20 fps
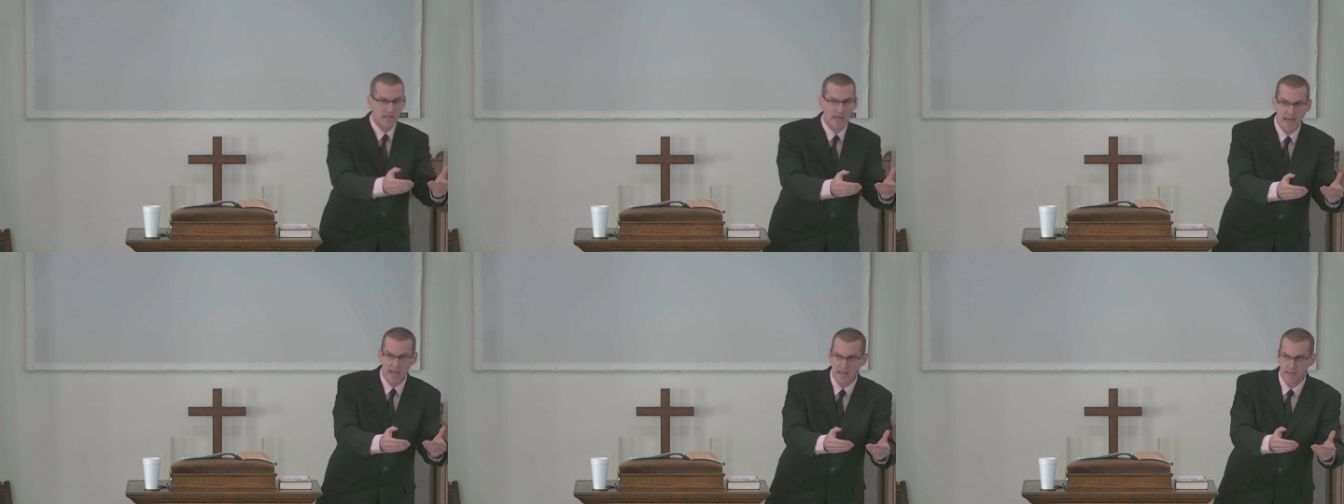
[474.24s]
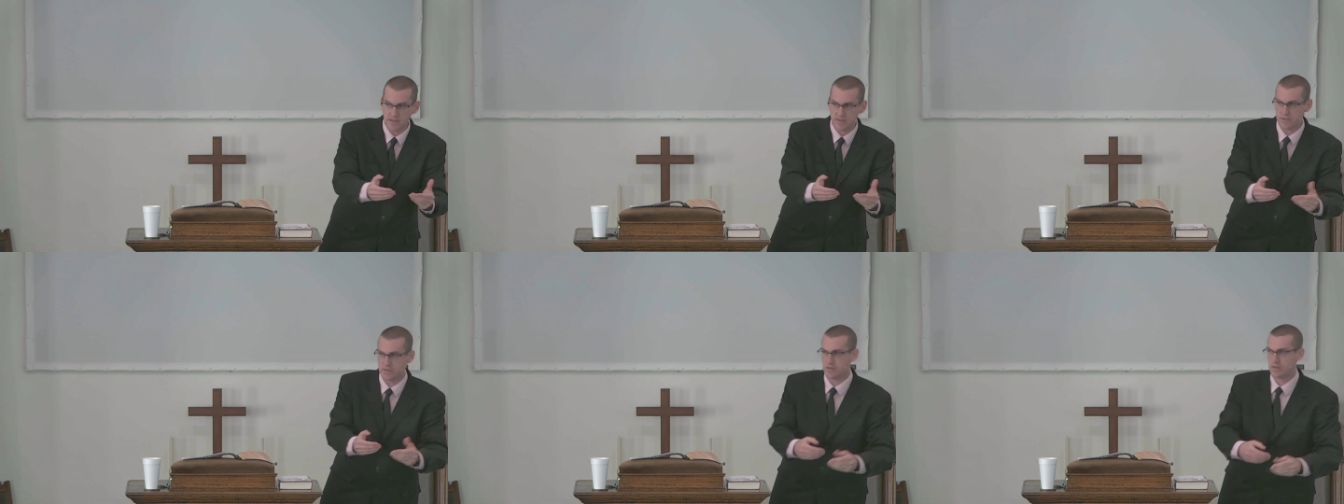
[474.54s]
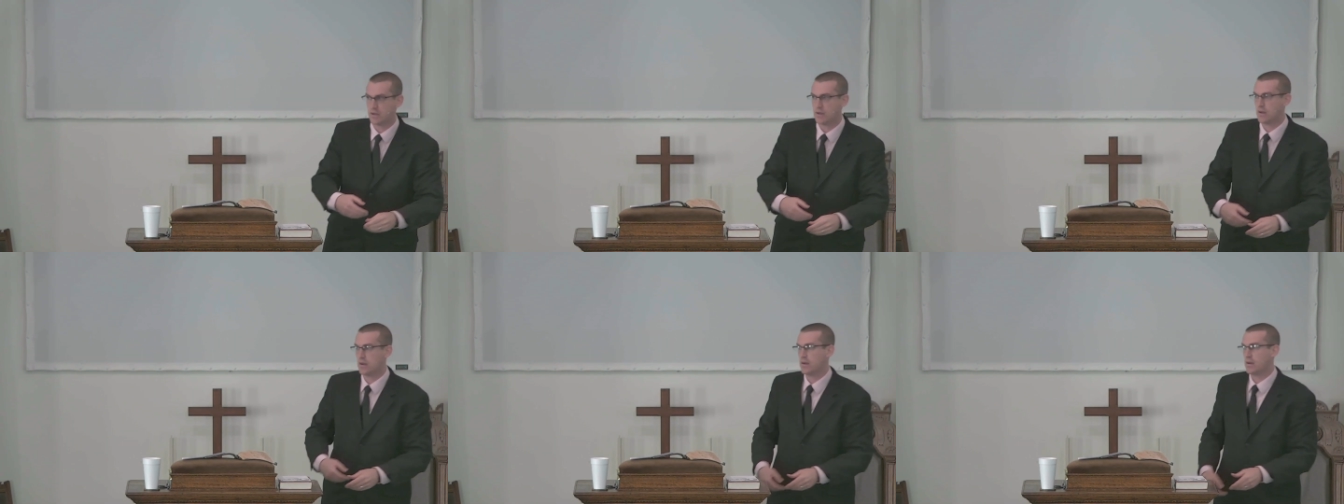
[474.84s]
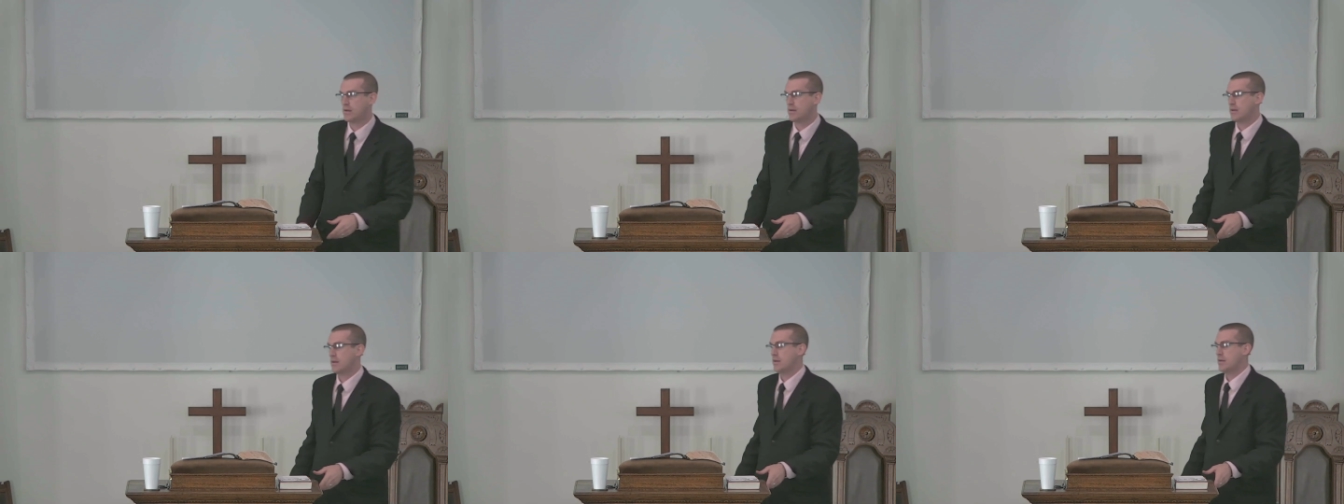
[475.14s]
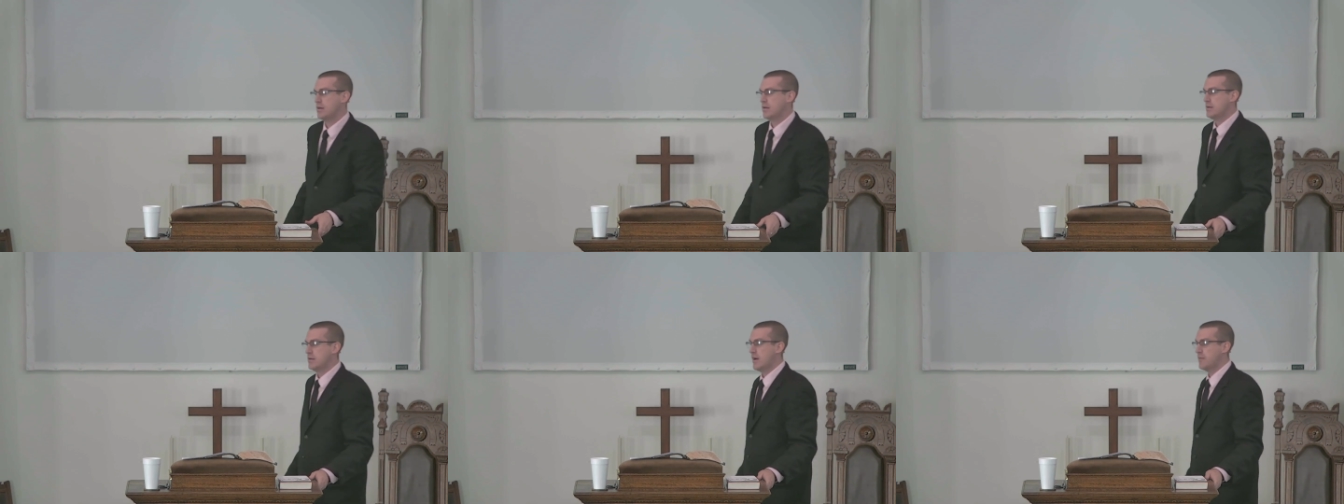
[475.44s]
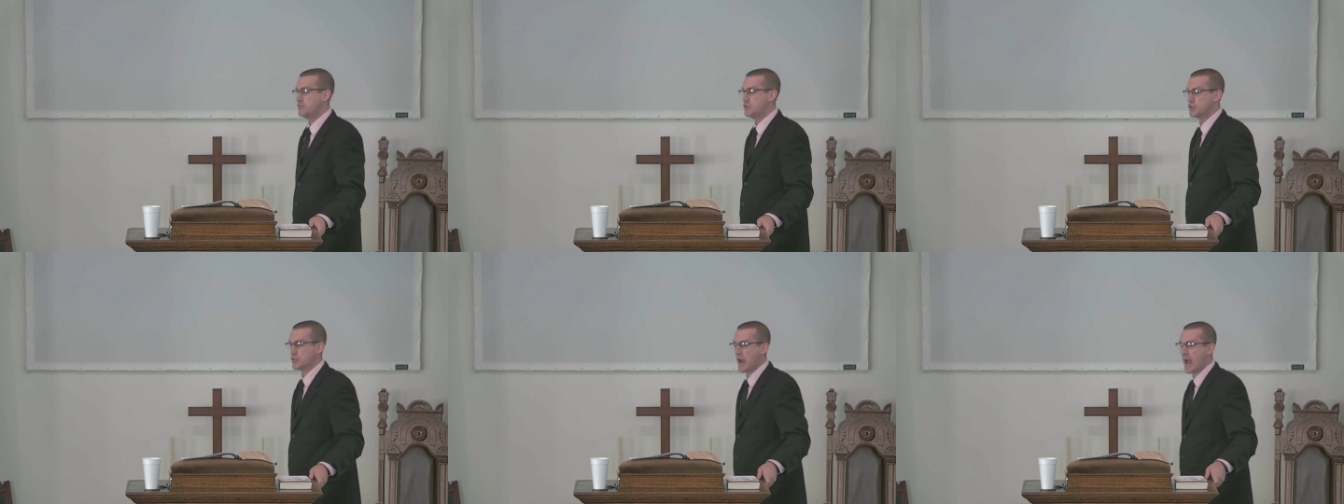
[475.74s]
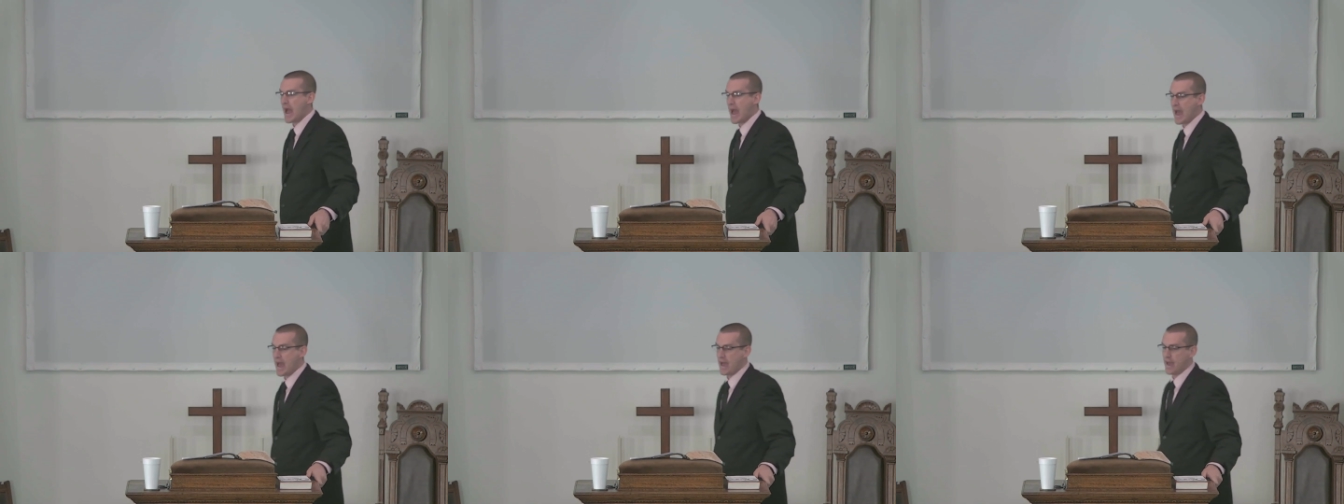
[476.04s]
the lens of
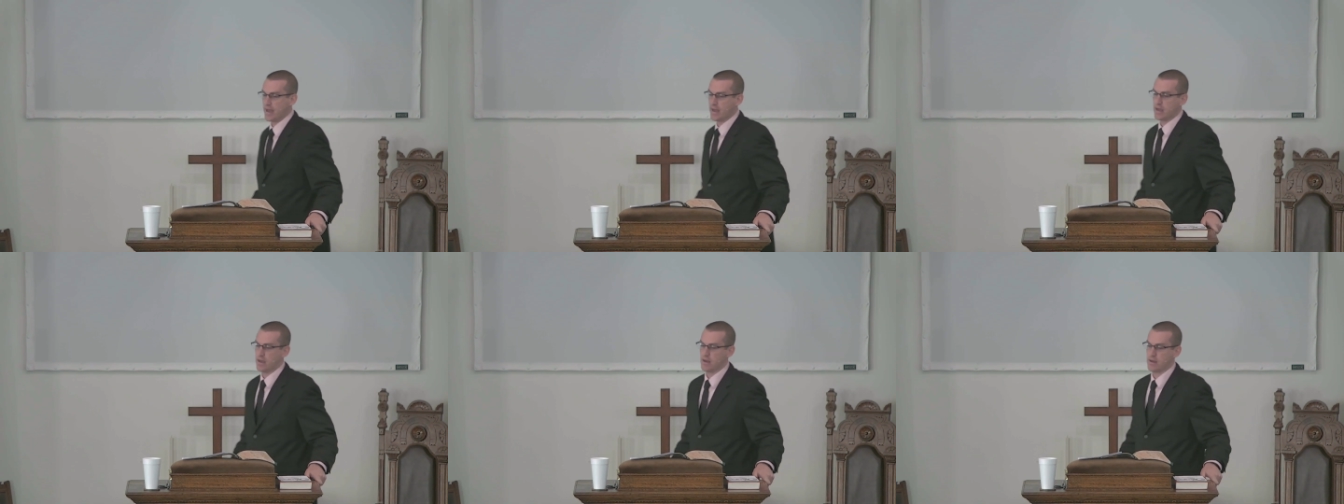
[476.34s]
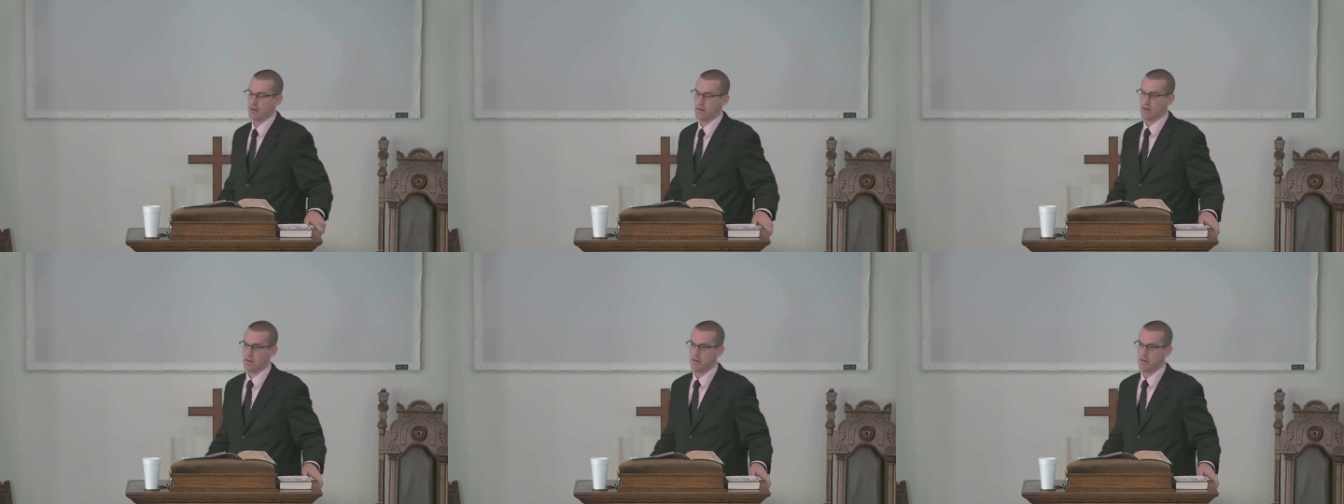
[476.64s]
drag.